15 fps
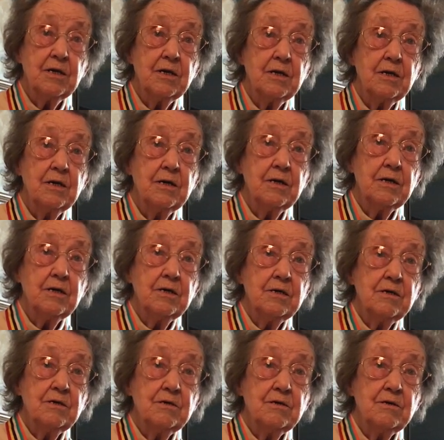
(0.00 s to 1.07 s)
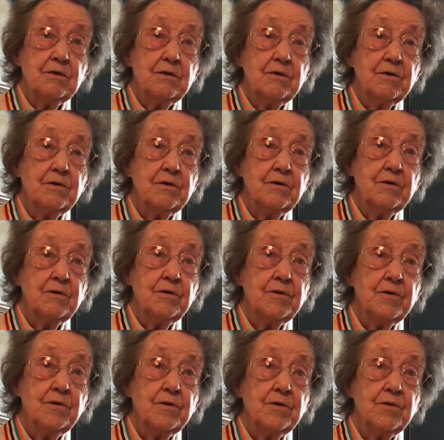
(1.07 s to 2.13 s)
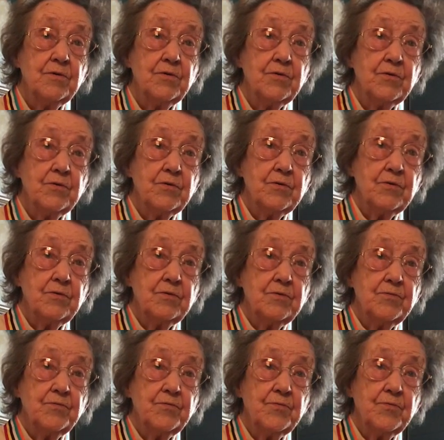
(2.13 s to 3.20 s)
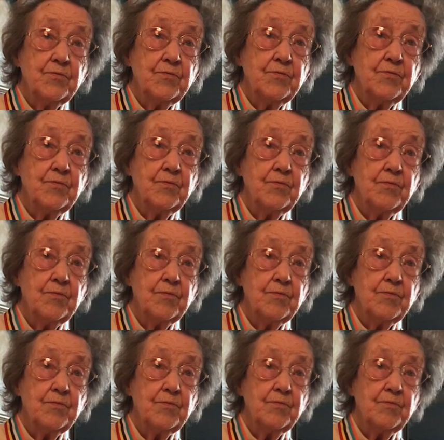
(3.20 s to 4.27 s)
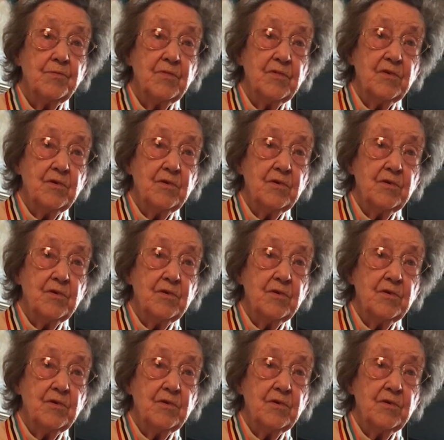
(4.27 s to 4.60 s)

Nobody speaks.